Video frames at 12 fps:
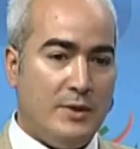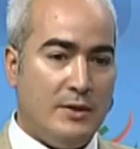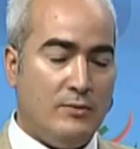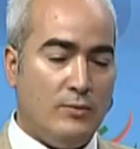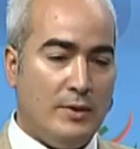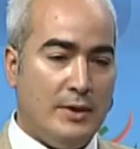
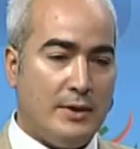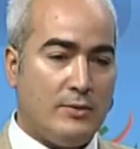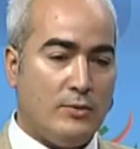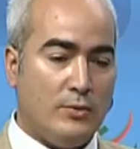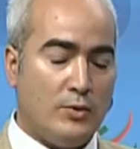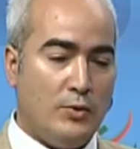been really
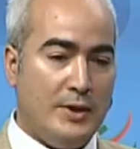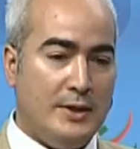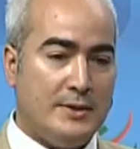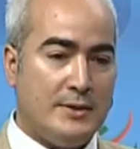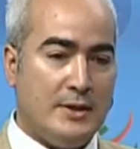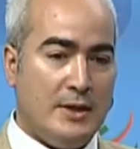
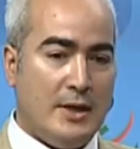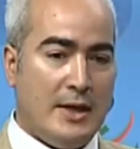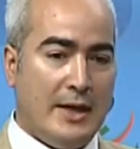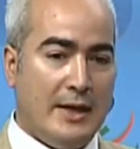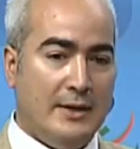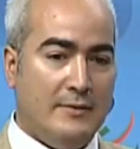concrete
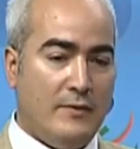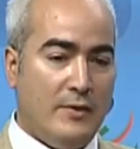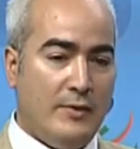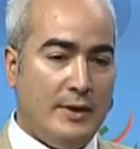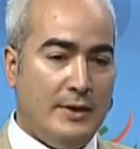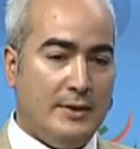and
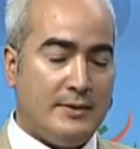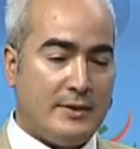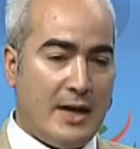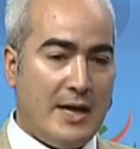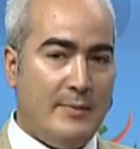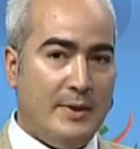very
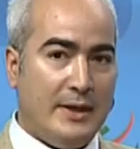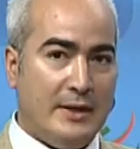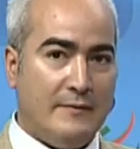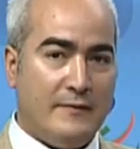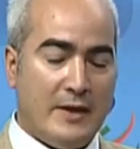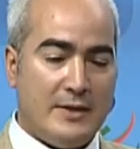timely
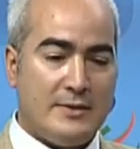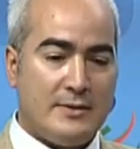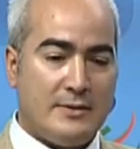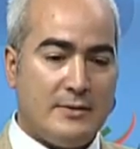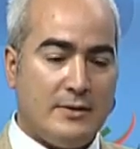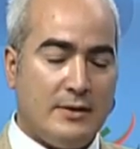and
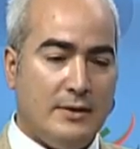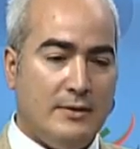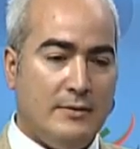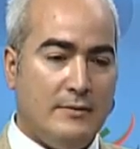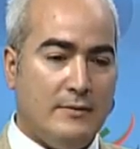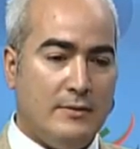fast
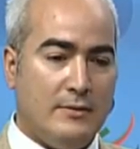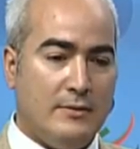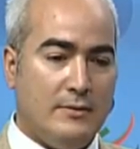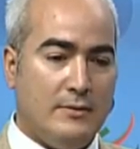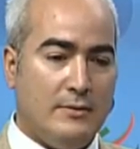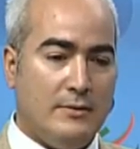in
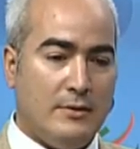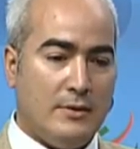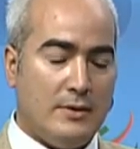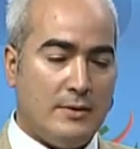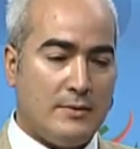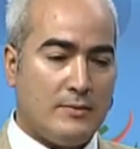
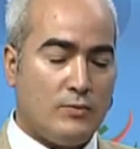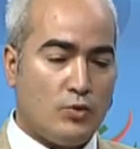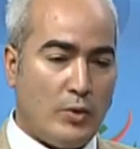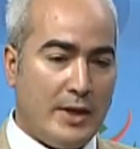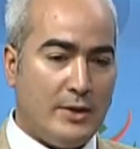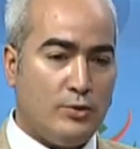
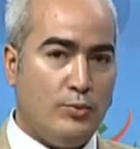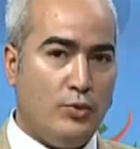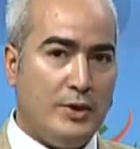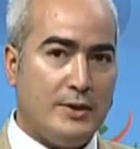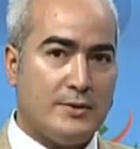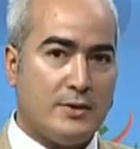trying to
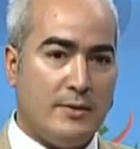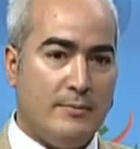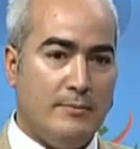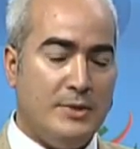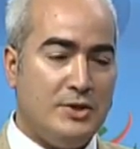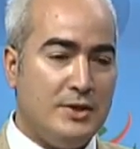bring
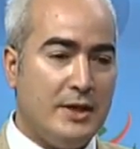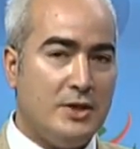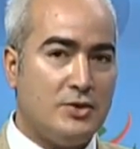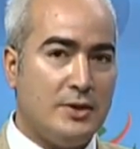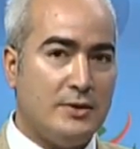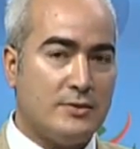some
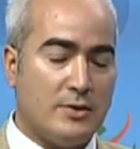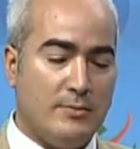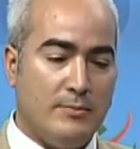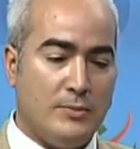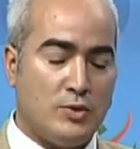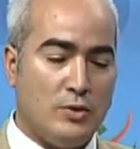mitigation and
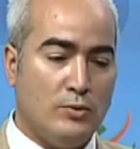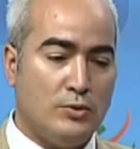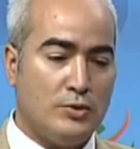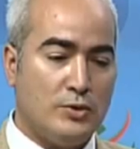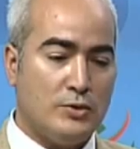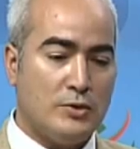some
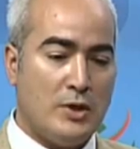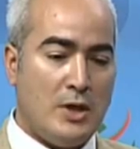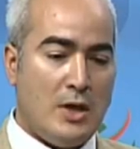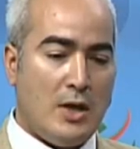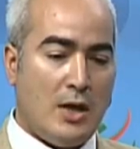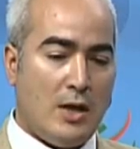solutions.
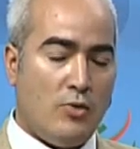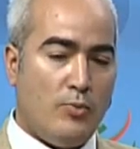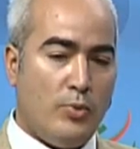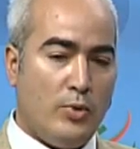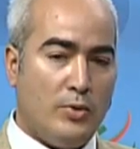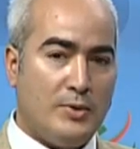Our
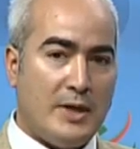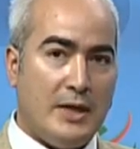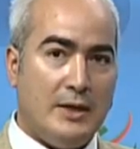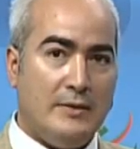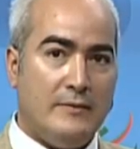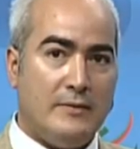board
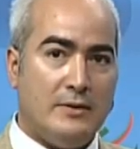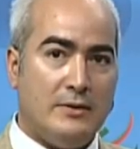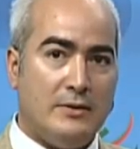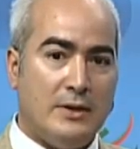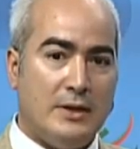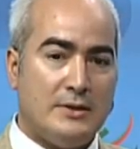
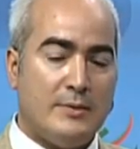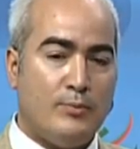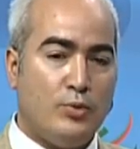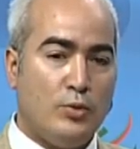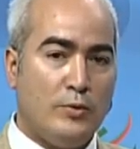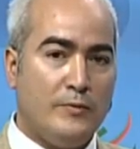has
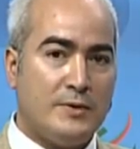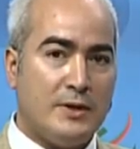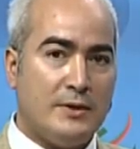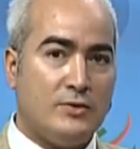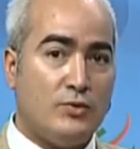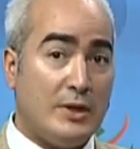approved
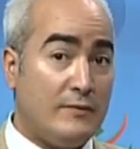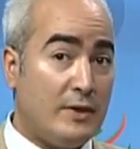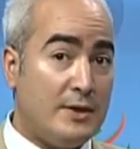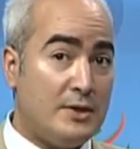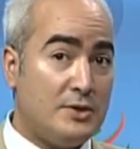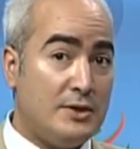a trade
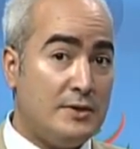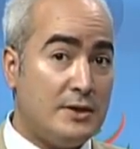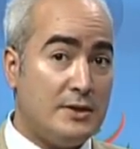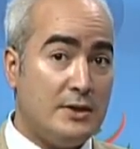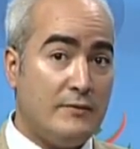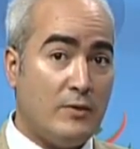finance
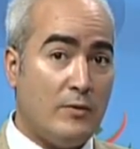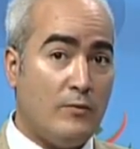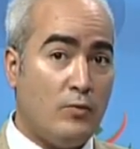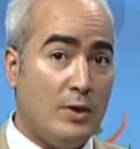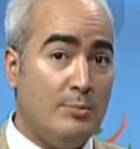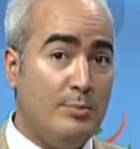initiative of
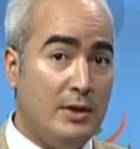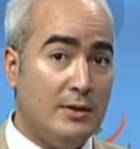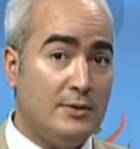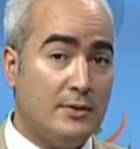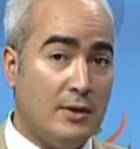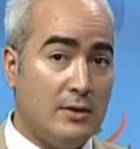$1 billion